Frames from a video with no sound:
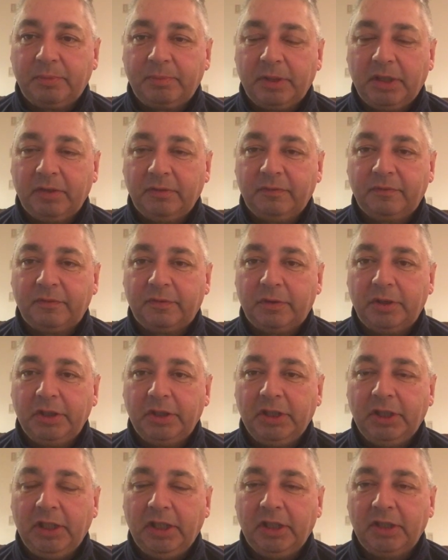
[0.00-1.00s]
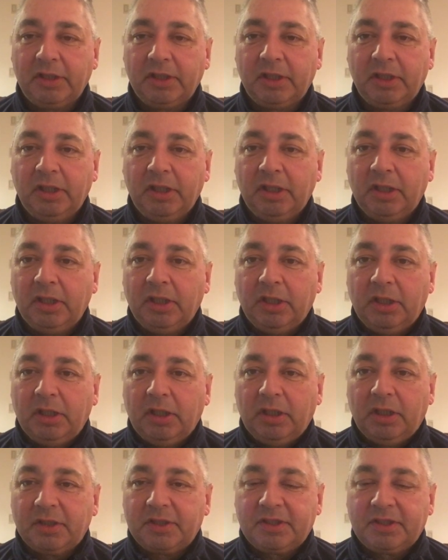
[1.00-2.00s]
£1.48
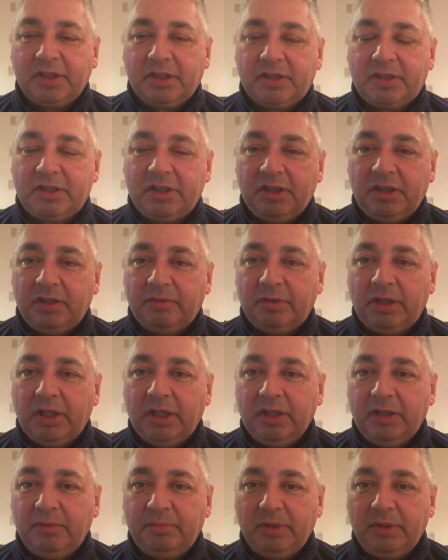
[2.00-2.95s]
at 16-1.